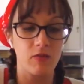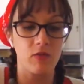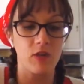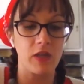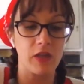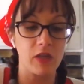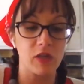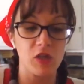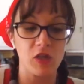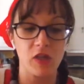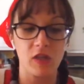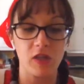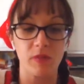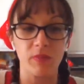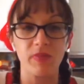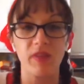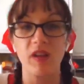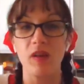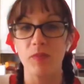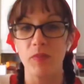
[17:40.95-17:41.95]

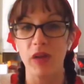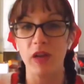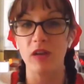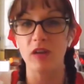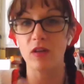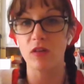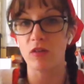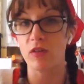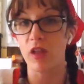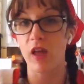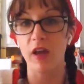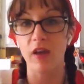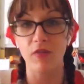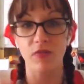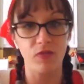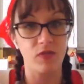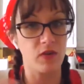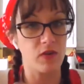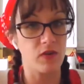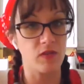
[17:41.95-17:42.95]
relationships that have been in your
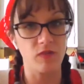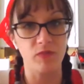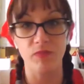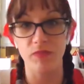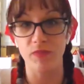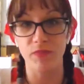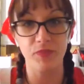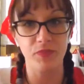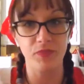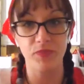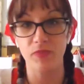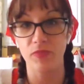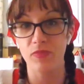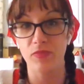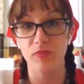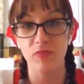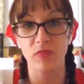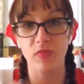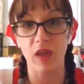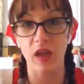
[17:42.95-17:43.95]
life for
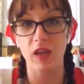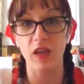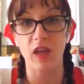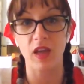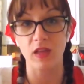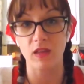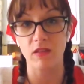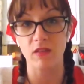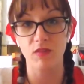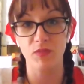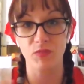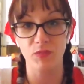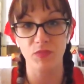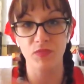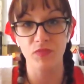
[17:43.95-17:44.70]
decades.